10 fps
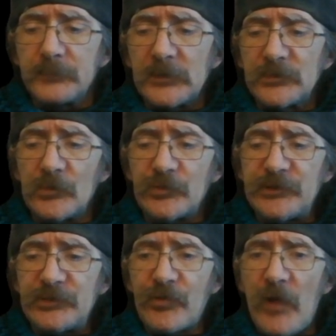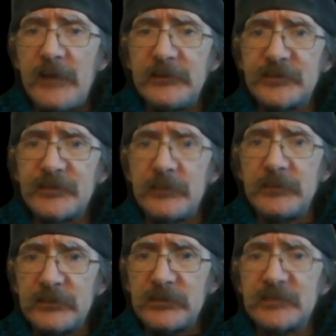So she's trying to
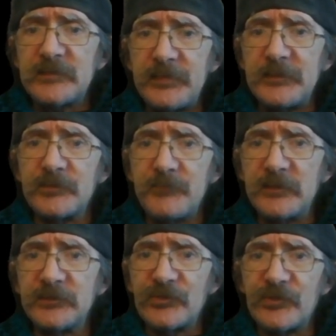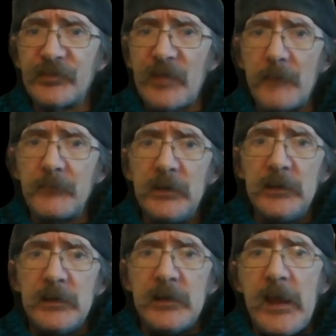send this message to them,
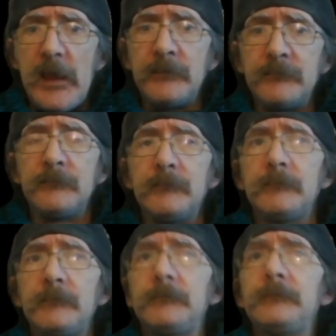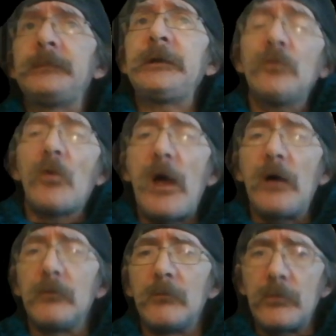and
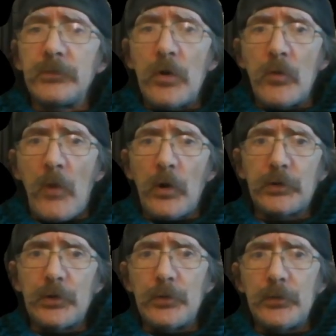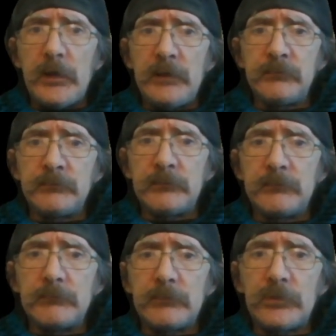meanwhile, Marco and
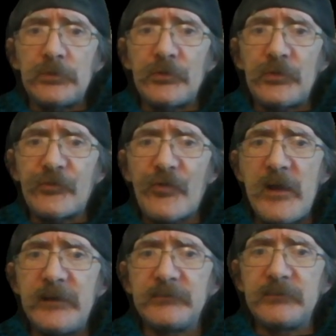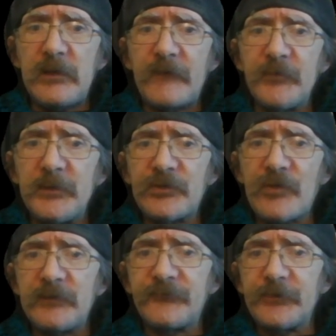they're trying. Everybody's
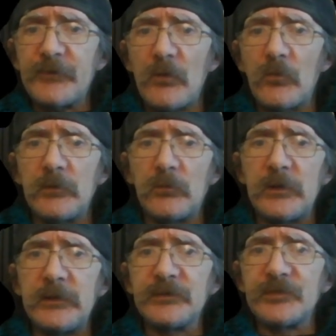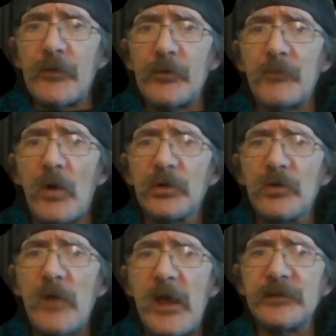trying to figure out what is there. And
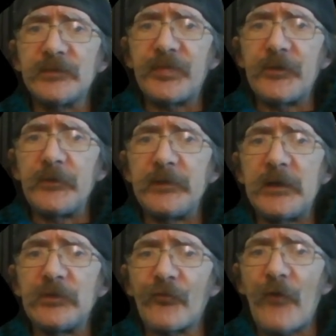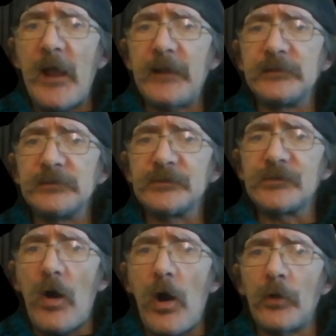Marco has a theory that dragons
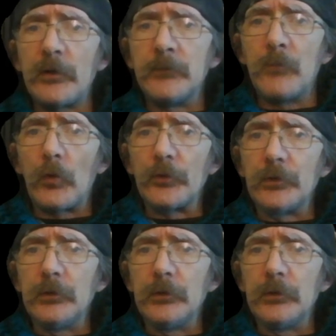are immortal.